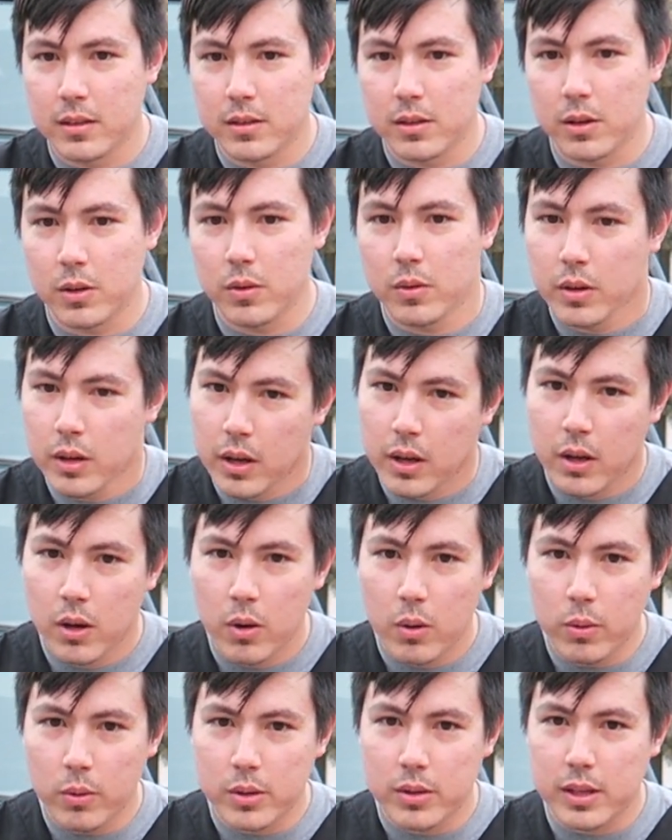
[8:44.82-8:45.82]
So
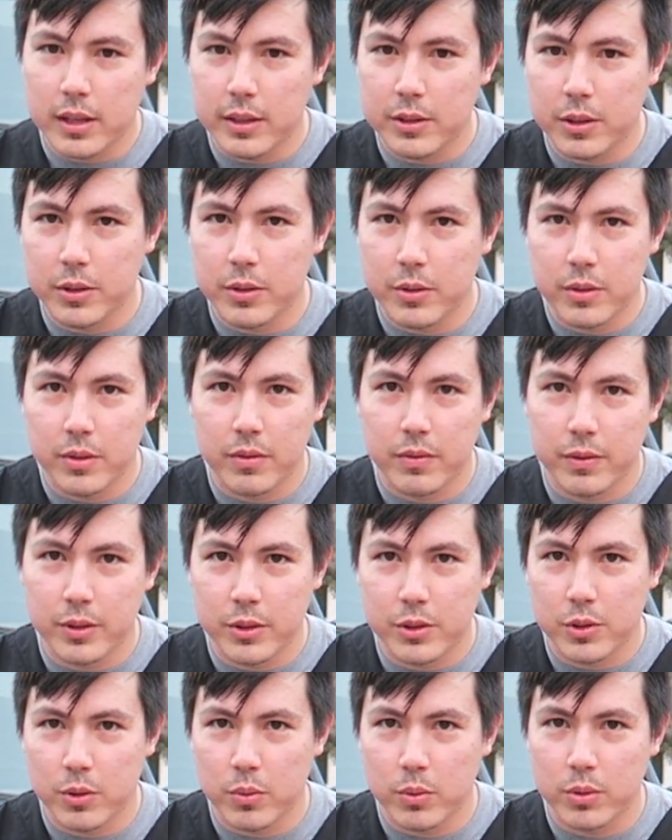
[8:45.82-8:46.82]
we'll stay tuned. In the
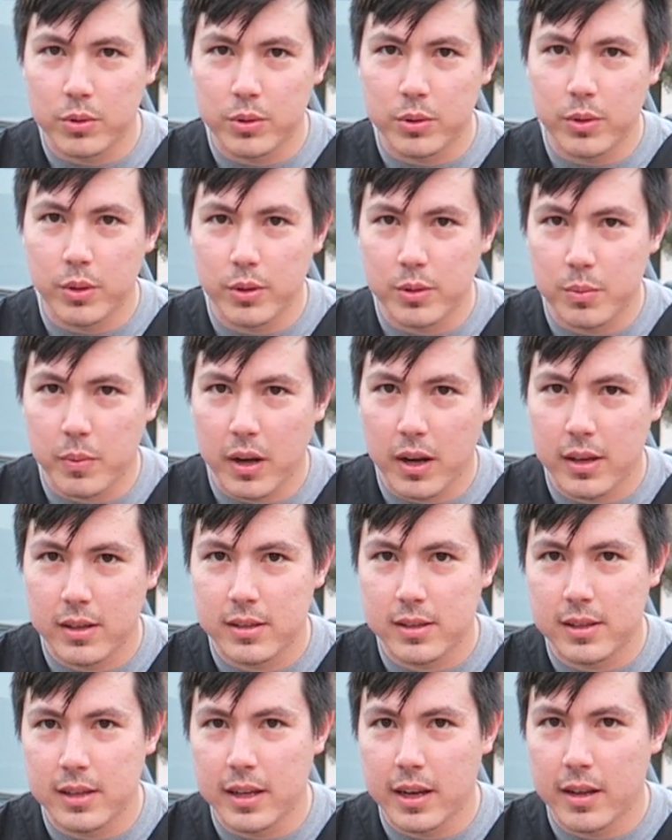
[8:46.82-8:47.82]
future we'll do those
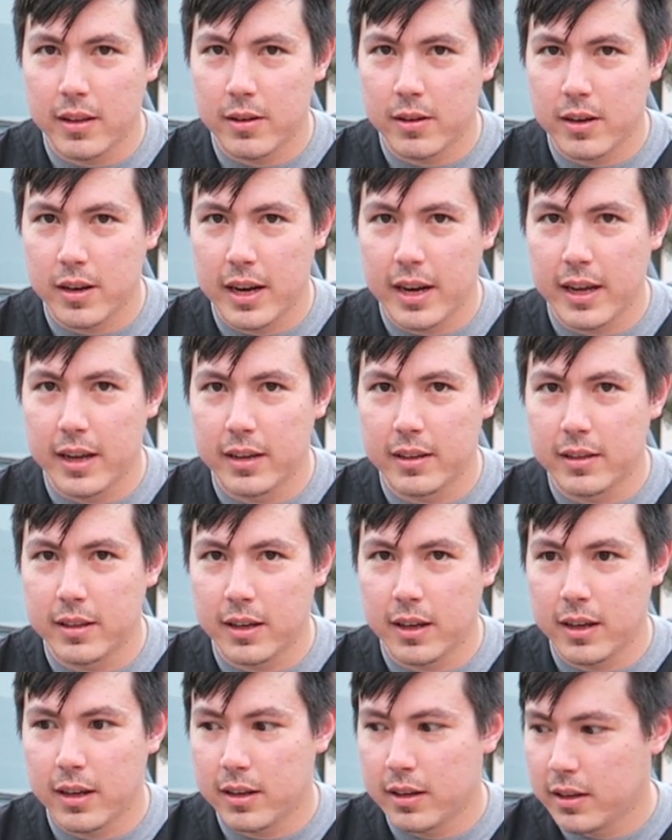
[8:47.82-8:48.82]
mods together, and
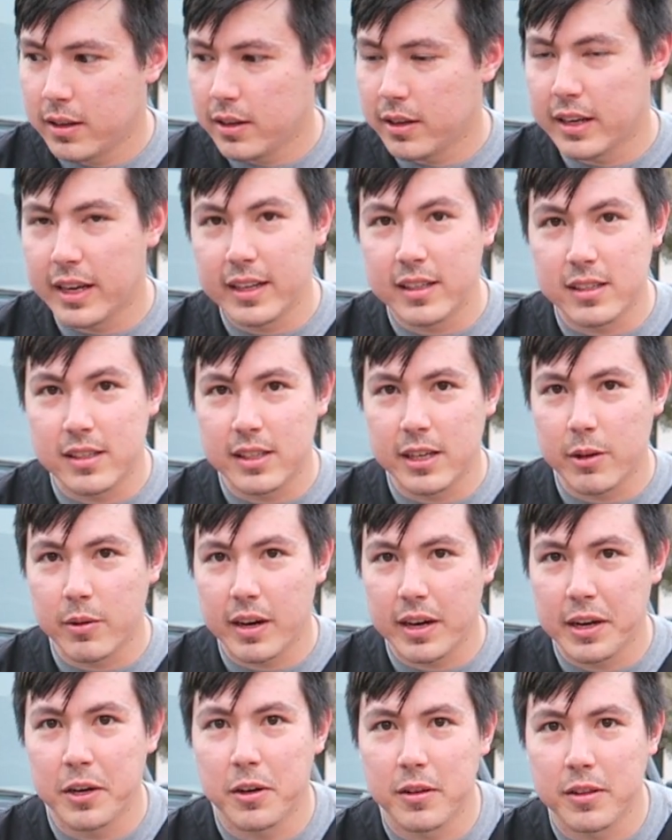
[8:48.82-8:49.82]
you get to see it
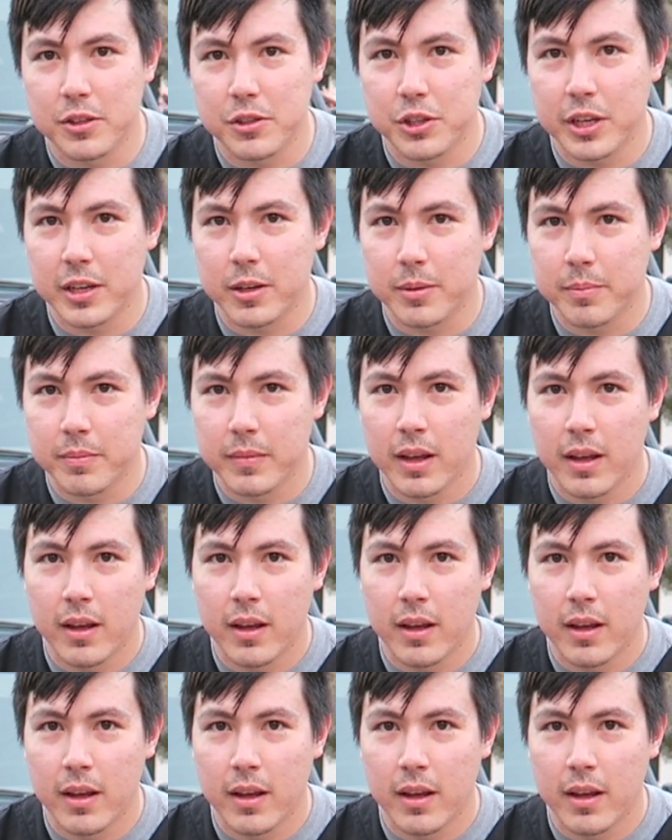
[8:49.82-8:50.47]
right here on this channel.